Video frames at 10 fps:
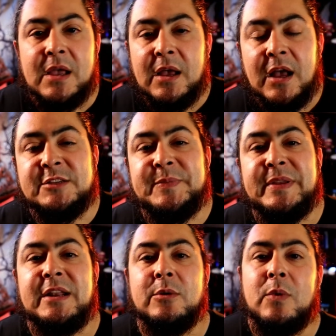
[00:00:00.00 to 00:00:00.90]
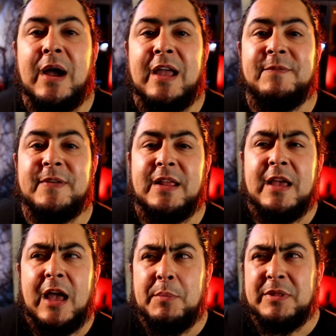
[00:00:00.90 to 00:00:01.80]
husband and a wife and
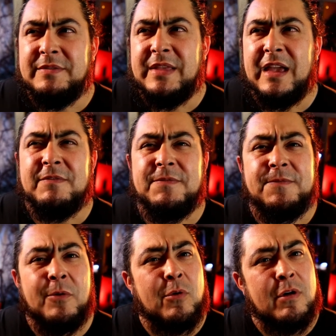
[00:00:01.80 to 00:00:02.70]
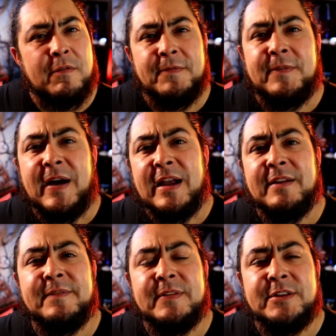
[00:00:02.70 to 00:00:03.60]
i believe they have four or
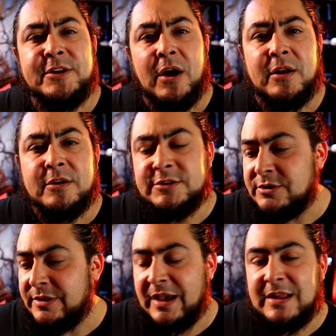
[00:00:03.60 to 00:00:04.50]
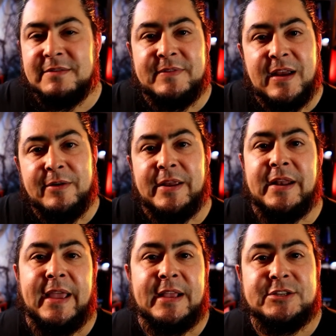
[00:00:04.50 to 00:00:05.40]
five daughters you know they kind of vary in
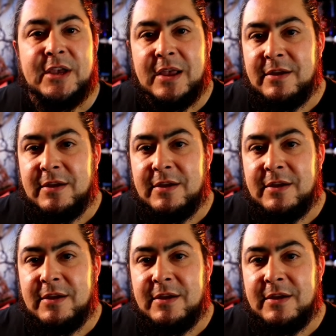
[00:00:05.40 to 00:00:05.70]
age